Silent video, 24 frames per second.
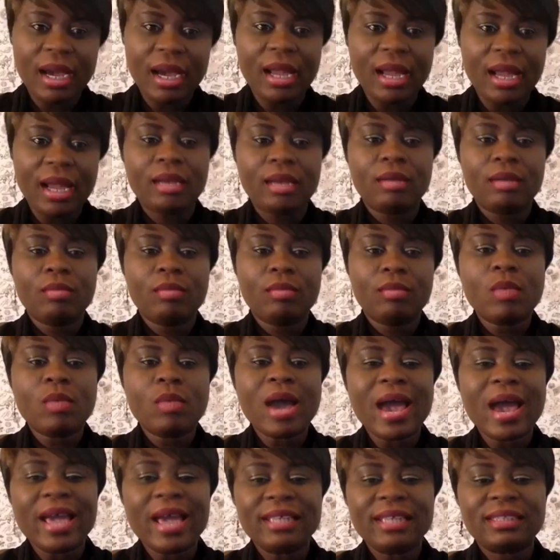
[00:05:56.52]
and
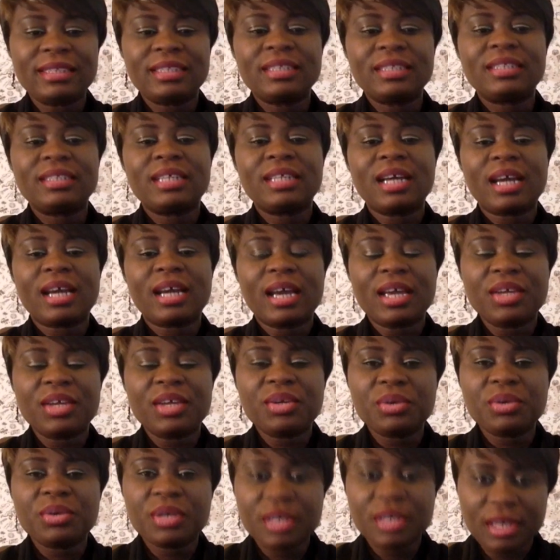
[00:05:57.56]
why Sister Can
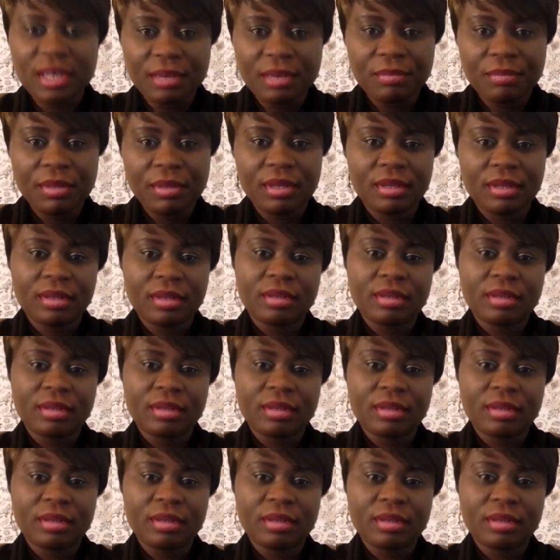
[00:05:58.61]
You Hear Me?